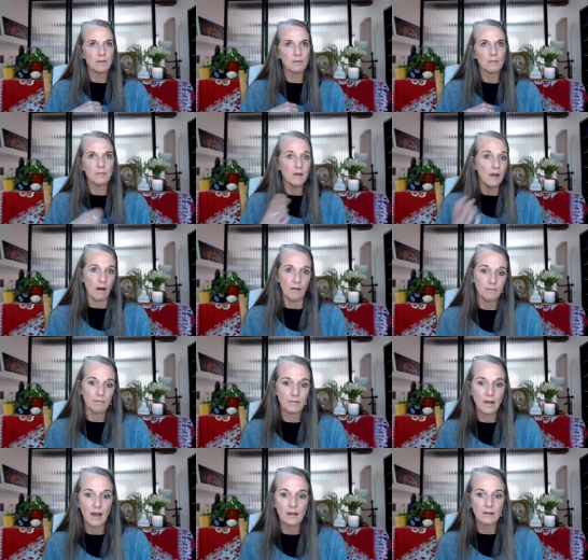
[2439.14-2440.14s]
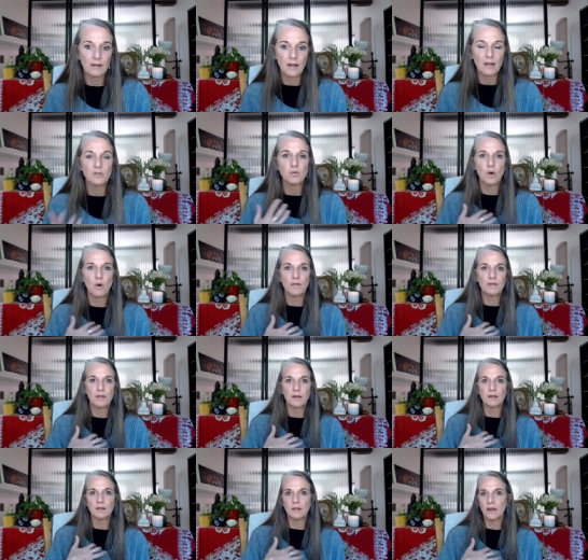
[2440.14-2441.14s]
yeah, that's one
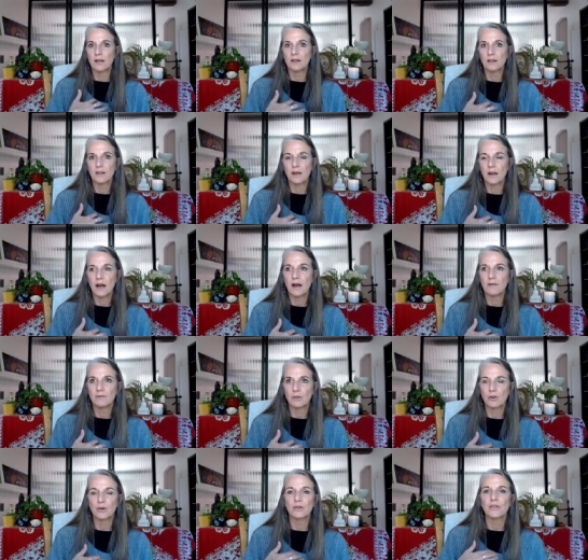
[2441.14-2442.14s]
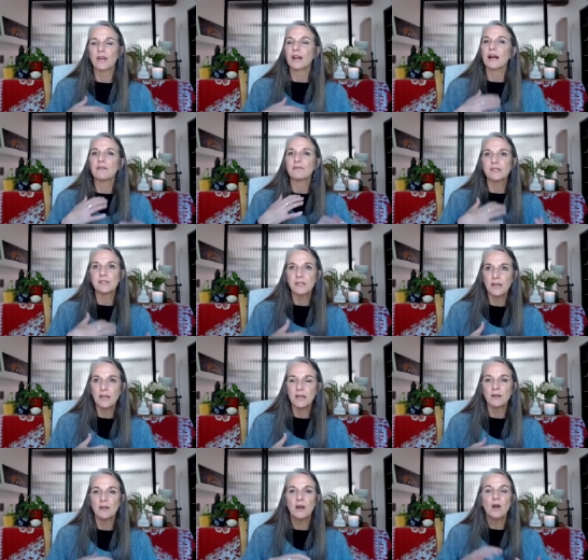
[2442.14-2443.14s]
thing that I've learned, that I've
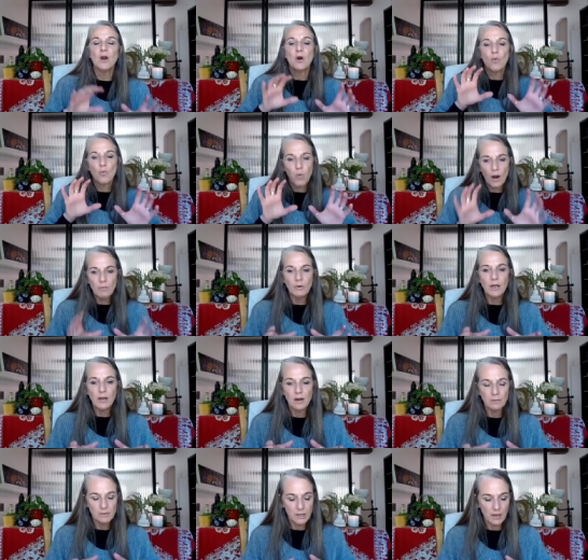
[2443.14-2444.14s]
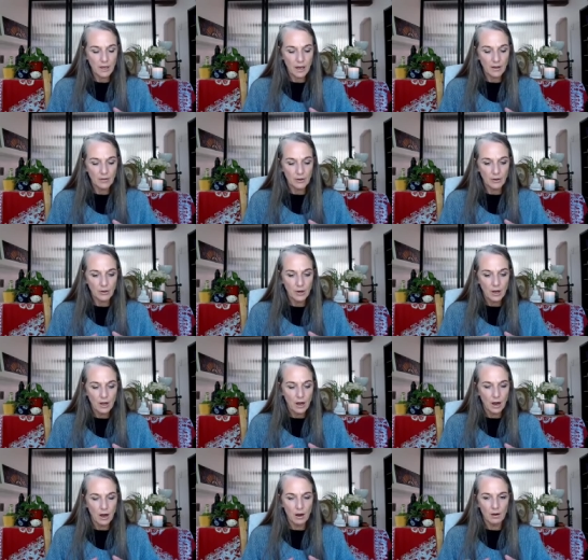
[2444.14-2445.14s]
seen when we come together.
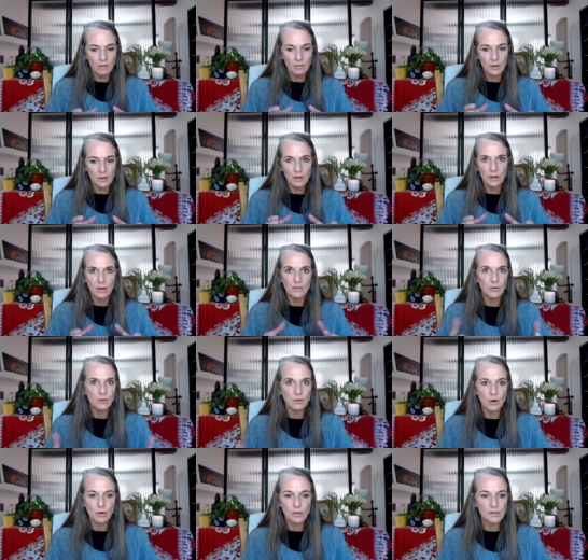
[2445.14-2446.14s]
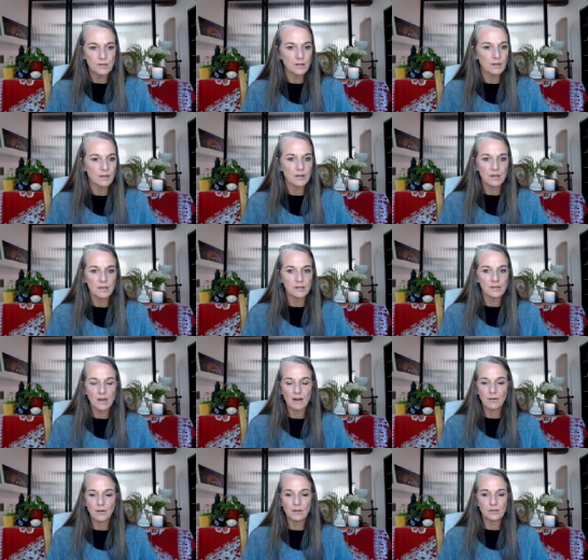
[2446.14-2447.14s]
If you notice in the
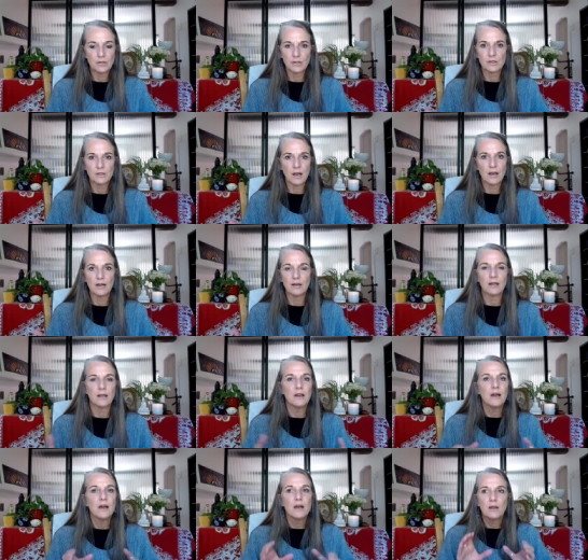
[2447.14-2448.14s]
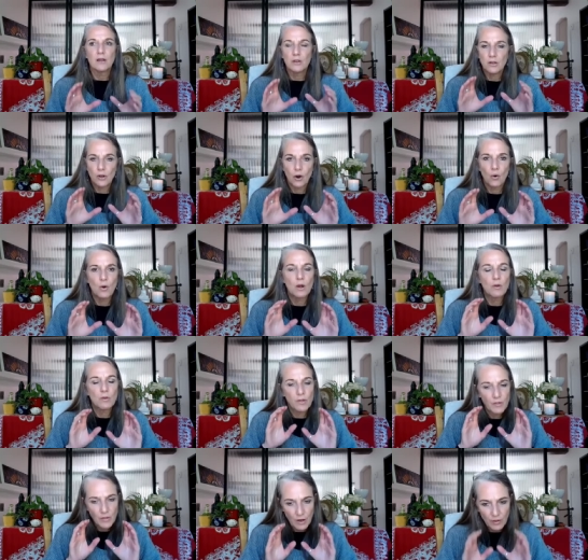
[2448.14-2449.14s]
Theosophical Society,
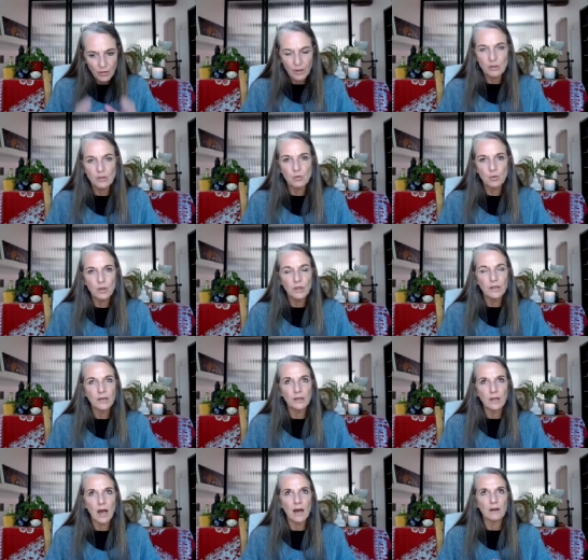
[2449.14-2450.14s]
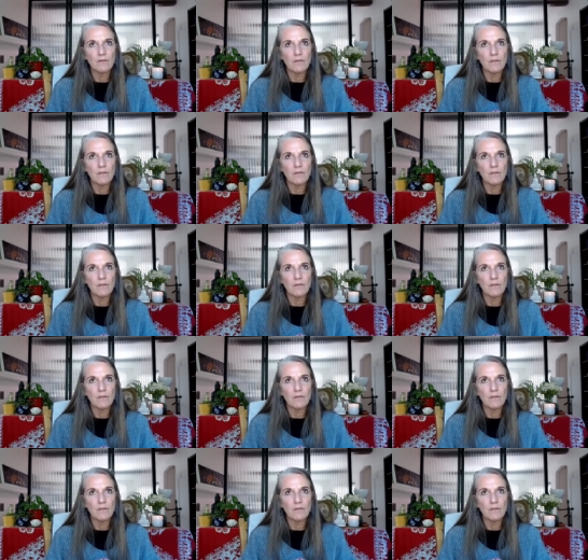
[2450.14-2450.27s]
there's really a lot of